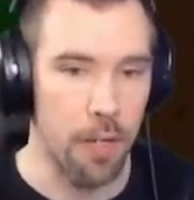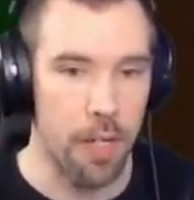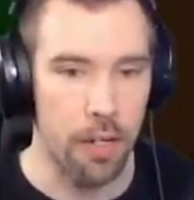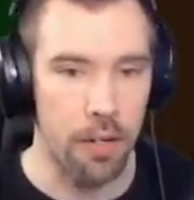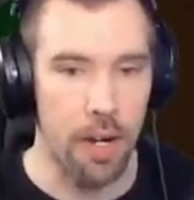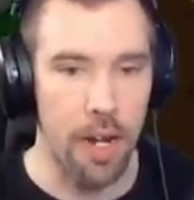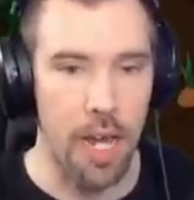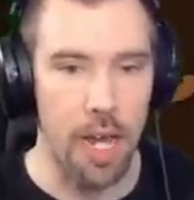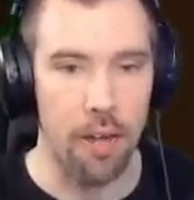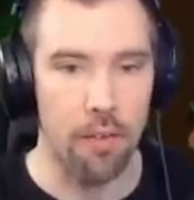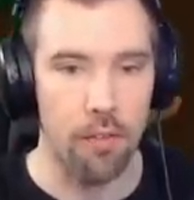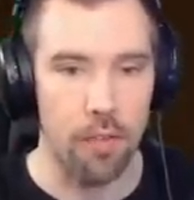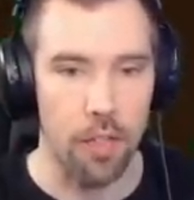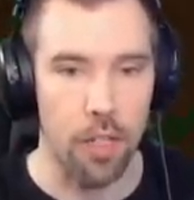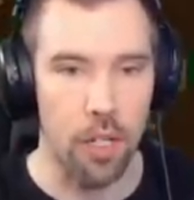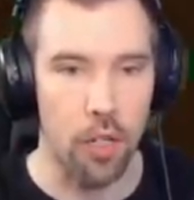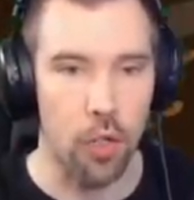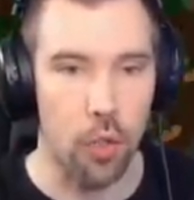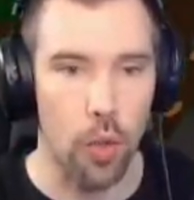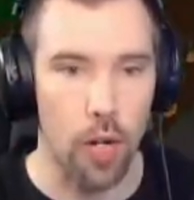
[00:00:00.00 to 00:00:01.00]
Here I have,
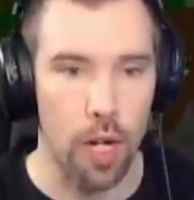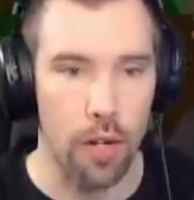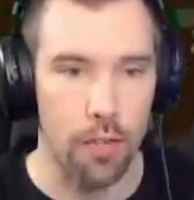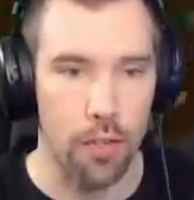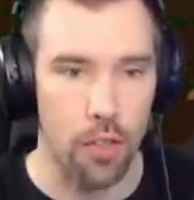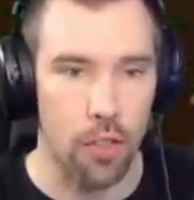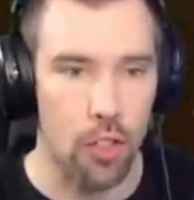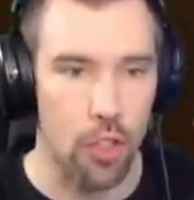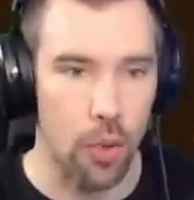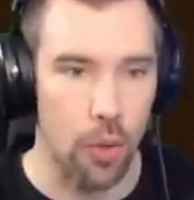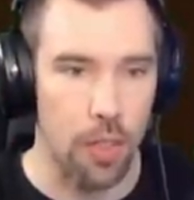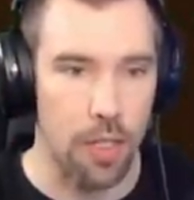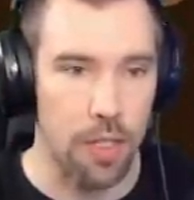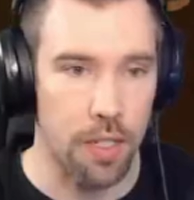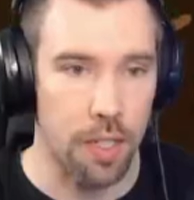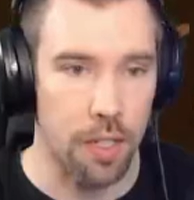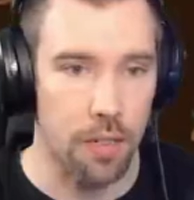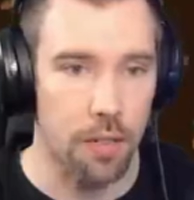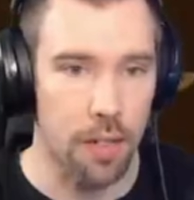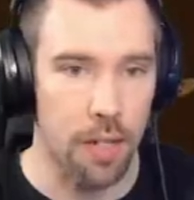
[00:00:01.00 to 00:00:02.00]
you know, quite a few stories
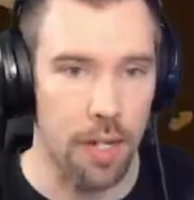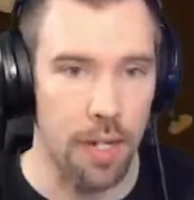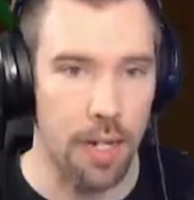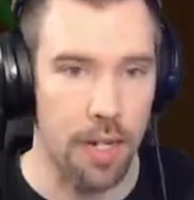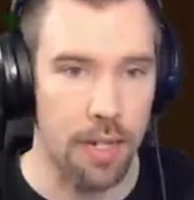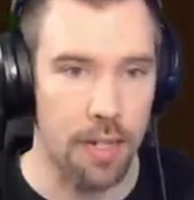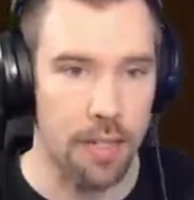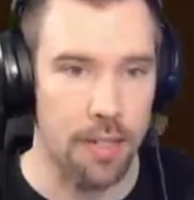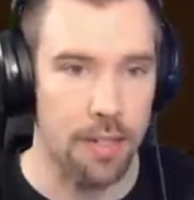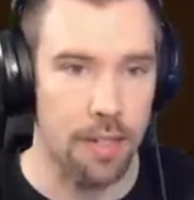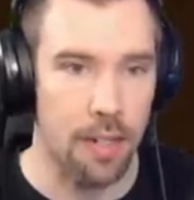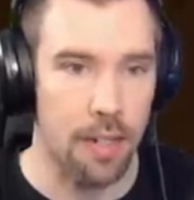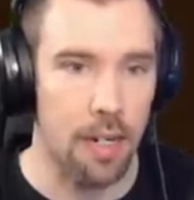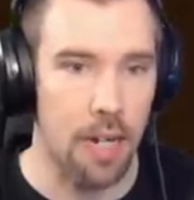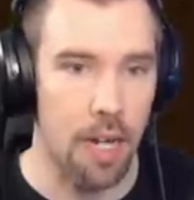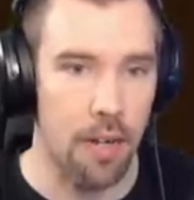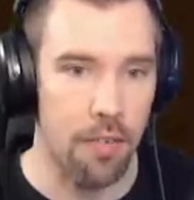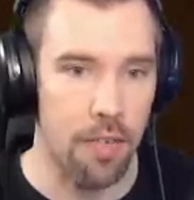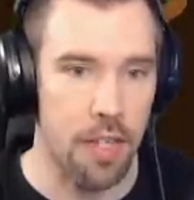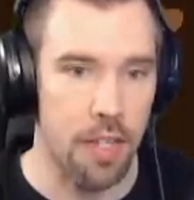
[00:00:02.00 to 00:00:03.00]
here, and
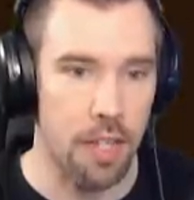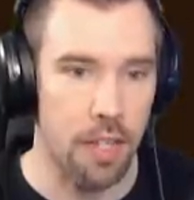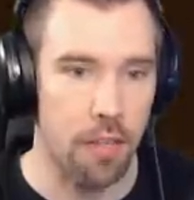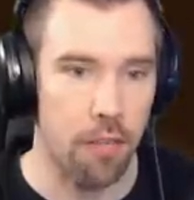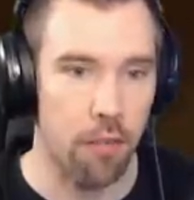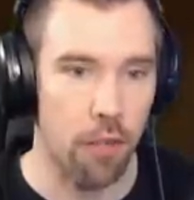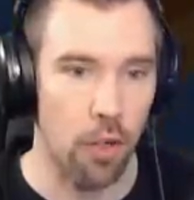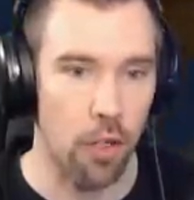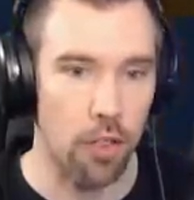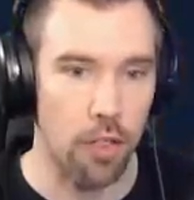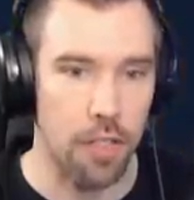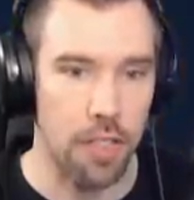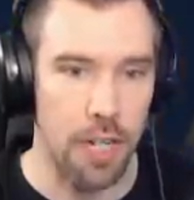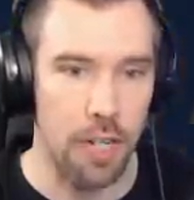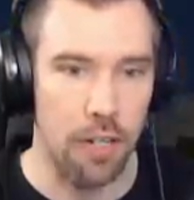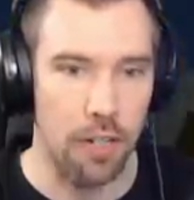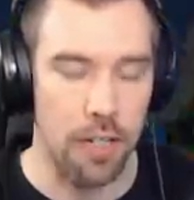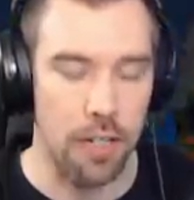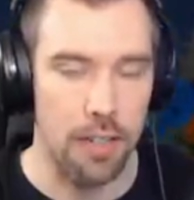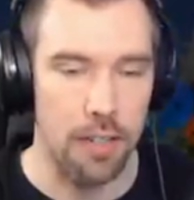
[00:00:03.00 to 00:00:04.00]
everything falls
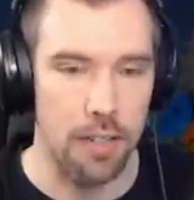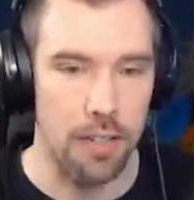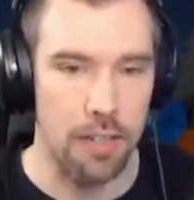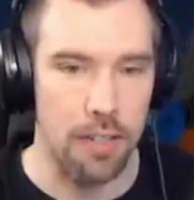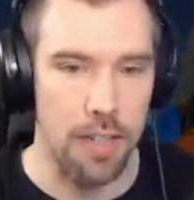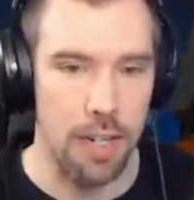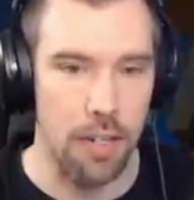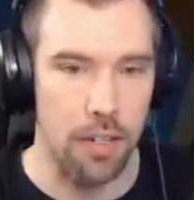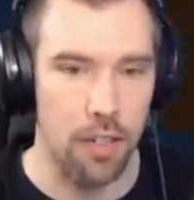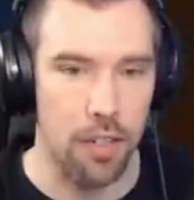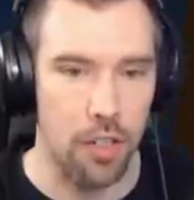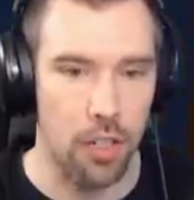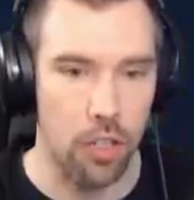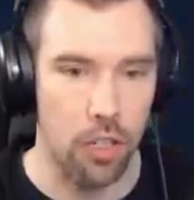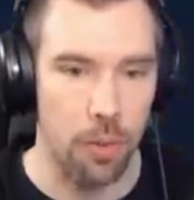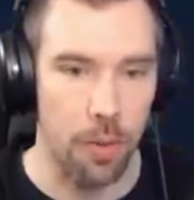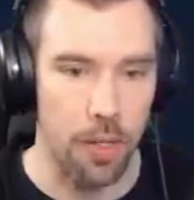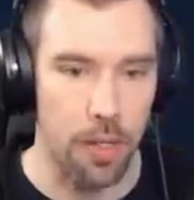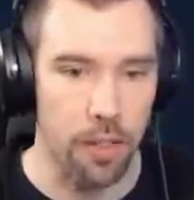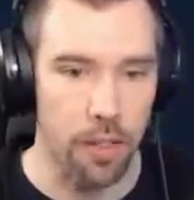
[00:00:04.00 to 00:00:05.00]
down into the center
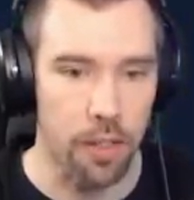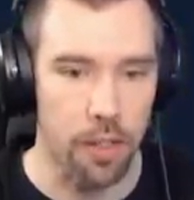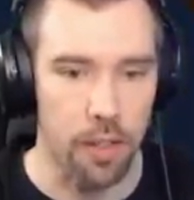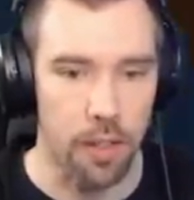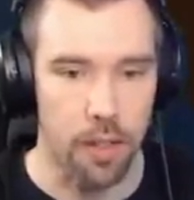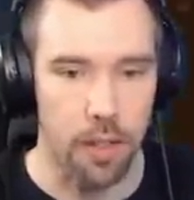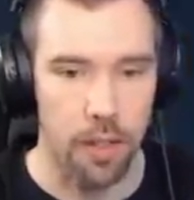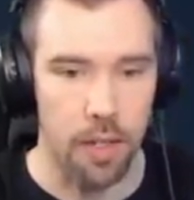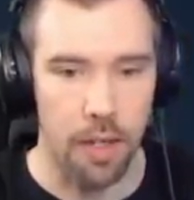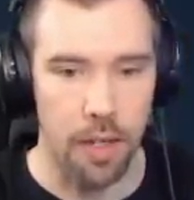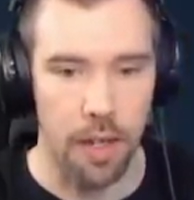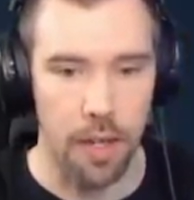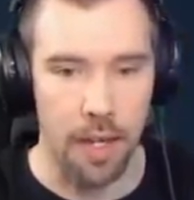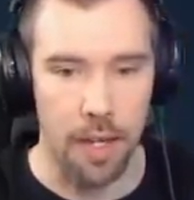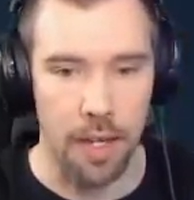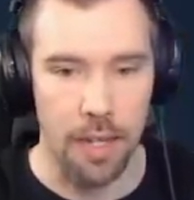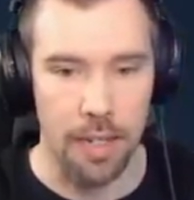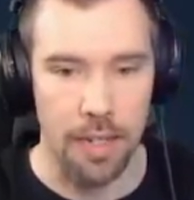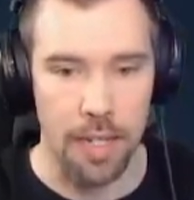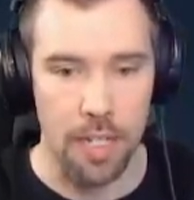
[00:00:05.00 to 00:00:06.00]
tube here,
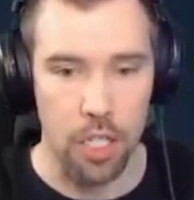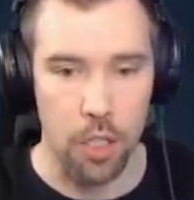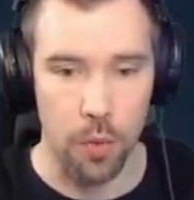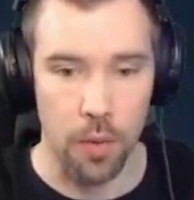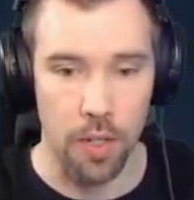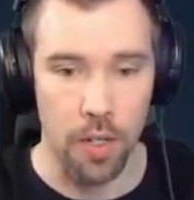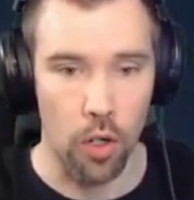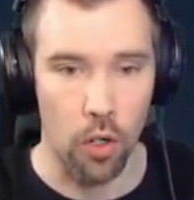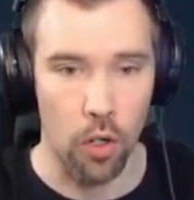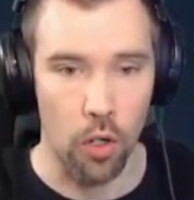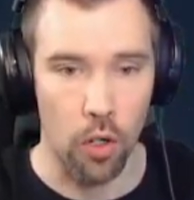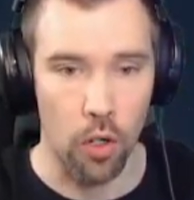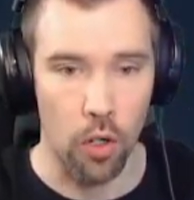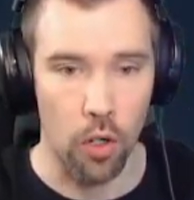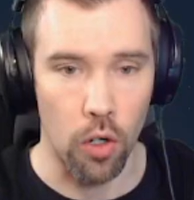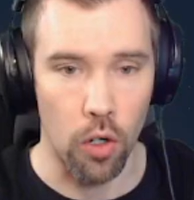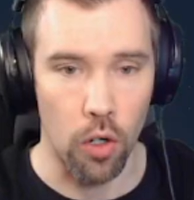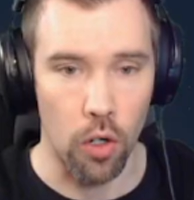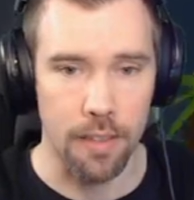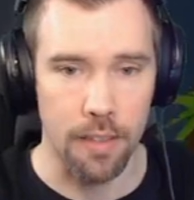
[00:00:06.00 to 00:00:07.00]
and that's where it all gets
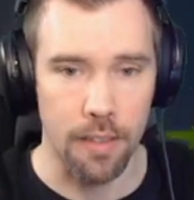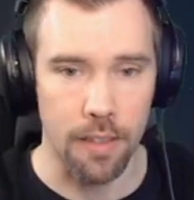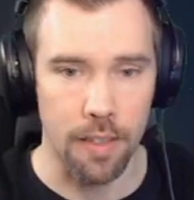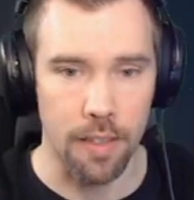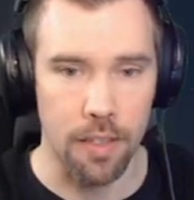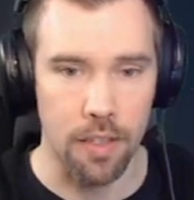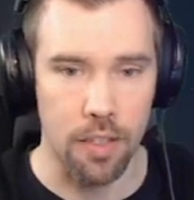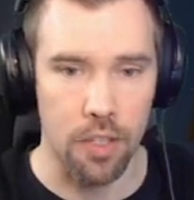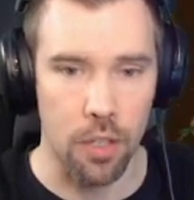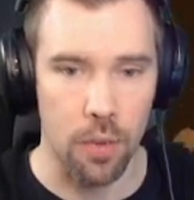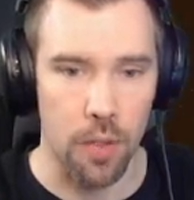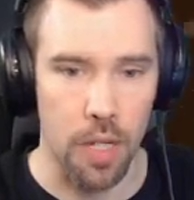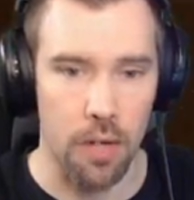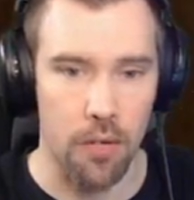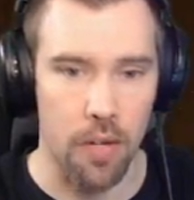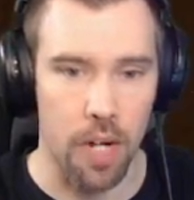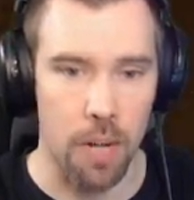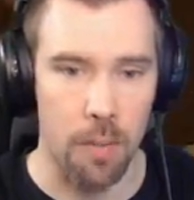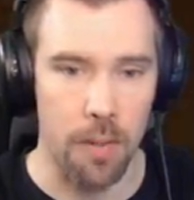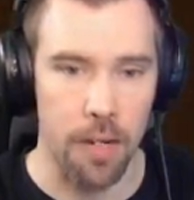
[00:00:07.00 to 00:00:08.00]
collected. And so
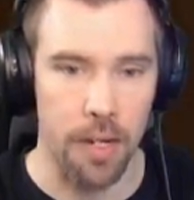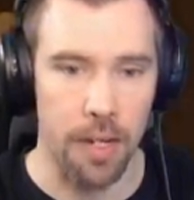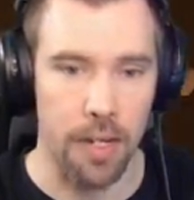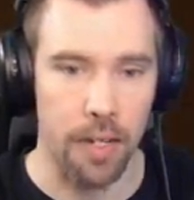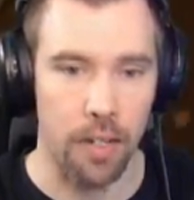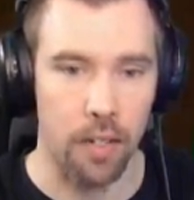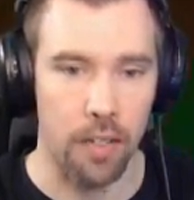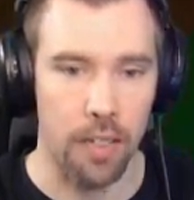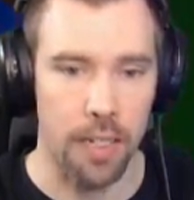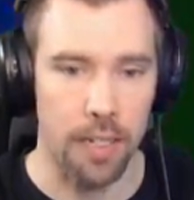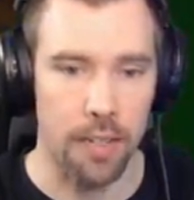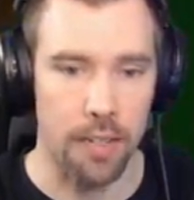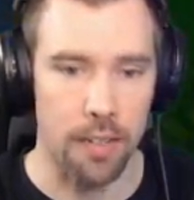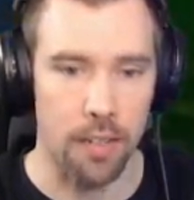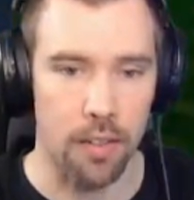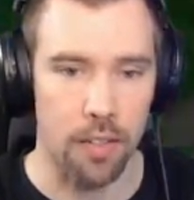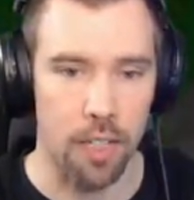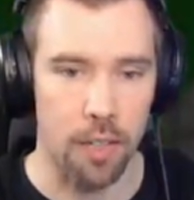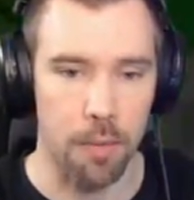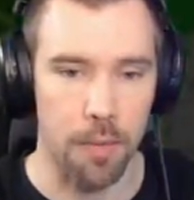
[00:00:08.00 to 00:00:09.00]
whenever I'm ready to collect,
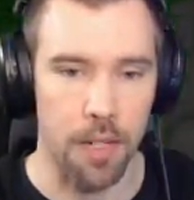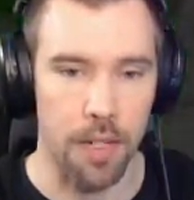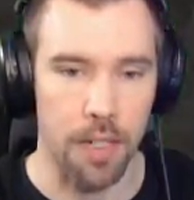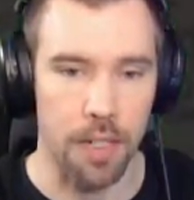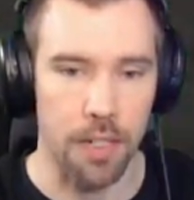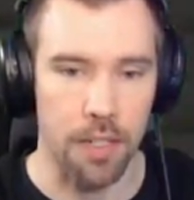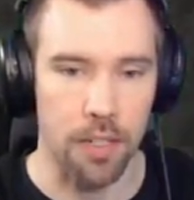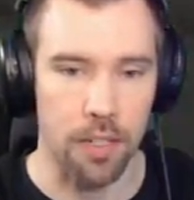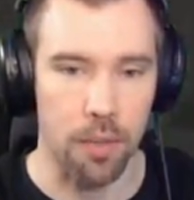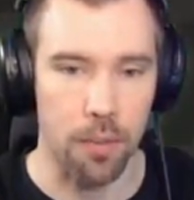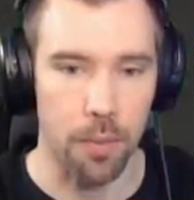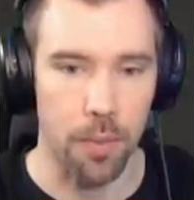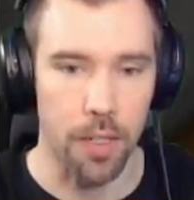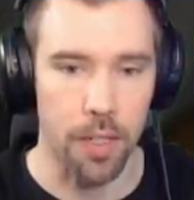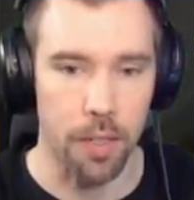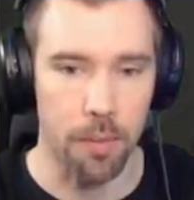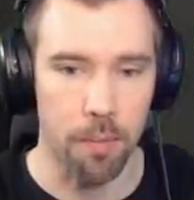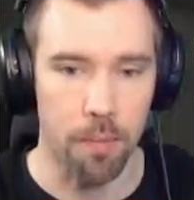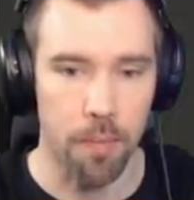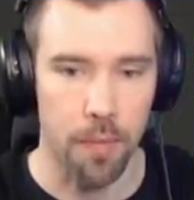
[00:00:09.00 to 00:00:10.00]
I'll come down here to the
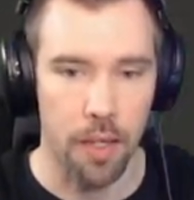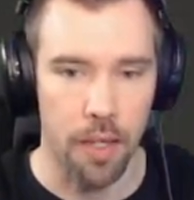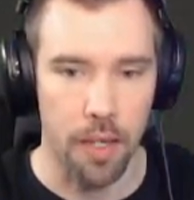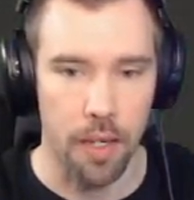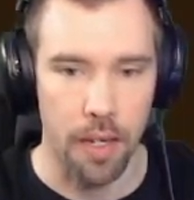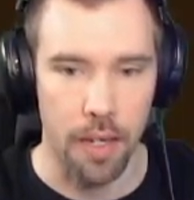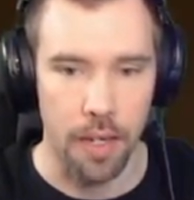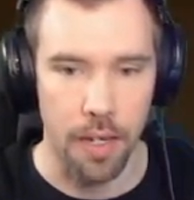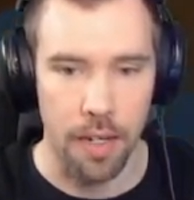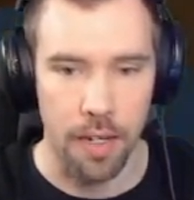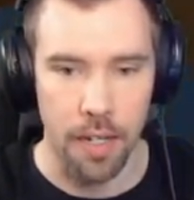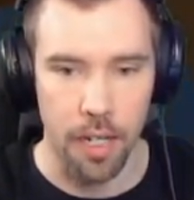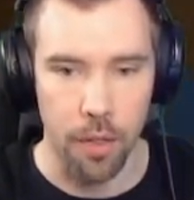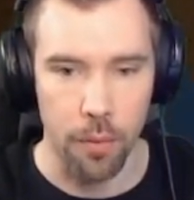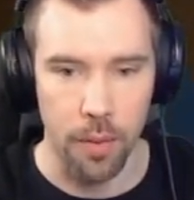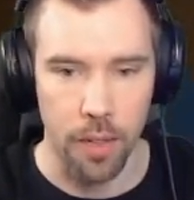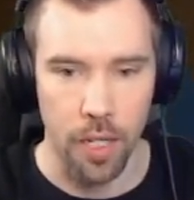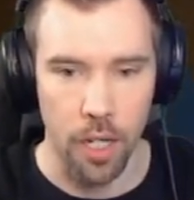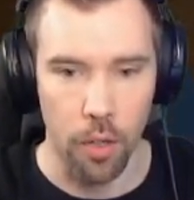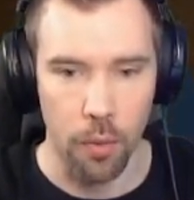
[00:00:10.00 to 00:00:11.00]
bottom, and here
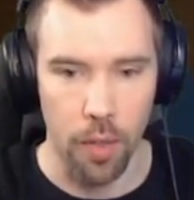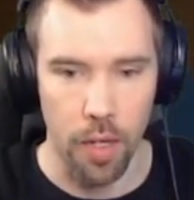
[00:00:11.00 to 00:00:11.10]
we go.